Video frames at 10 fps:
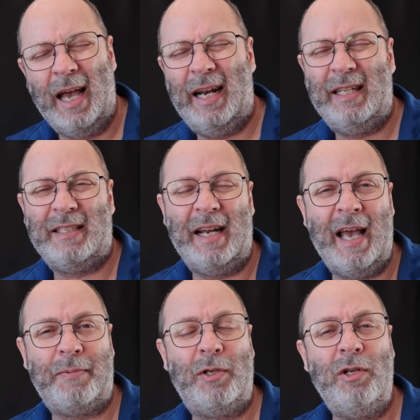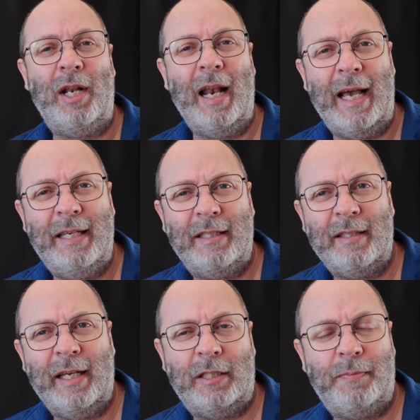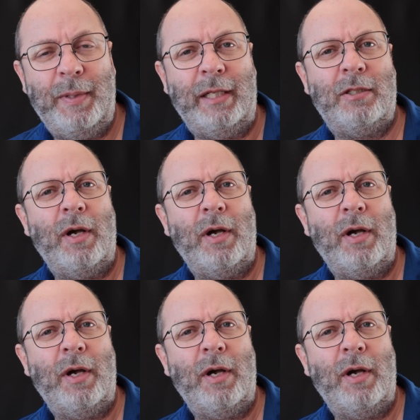and it's an absolute laser at that speed.